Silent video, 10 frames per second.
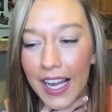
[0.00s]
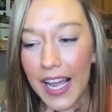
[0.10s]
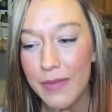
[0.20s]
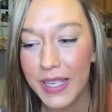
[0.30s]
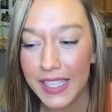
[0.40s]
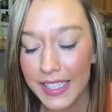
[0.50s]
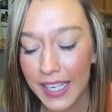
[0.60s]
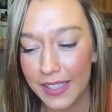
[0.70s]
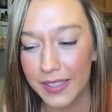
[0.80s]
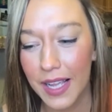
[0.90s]
I mean,
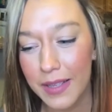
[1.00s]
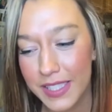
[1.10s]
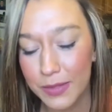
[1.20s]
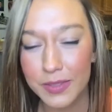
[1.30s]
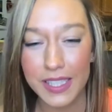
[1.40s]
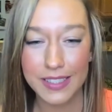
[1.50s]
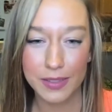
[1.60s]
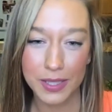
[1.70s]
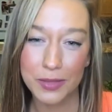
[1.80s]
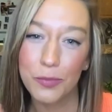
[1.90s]
it's
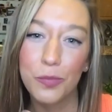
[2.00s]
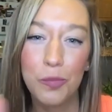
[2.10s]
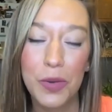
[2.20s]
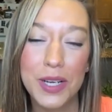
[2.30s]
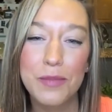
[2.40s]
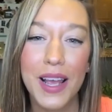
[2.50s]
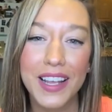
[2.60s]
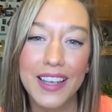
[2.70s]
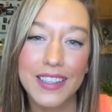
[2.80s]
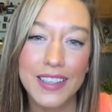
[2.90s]
like a weird
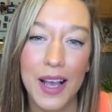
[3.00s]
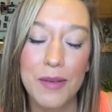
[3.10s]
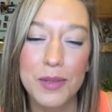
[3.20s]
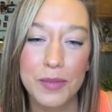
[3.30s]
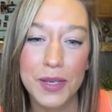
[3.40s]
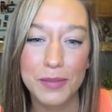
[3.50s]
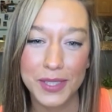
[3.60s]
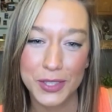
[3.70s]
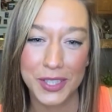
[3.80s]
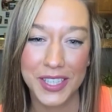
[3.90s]
backhanded compliment,
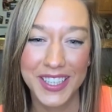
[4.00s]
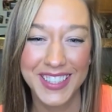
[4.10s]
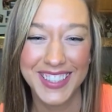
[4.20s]
but sure.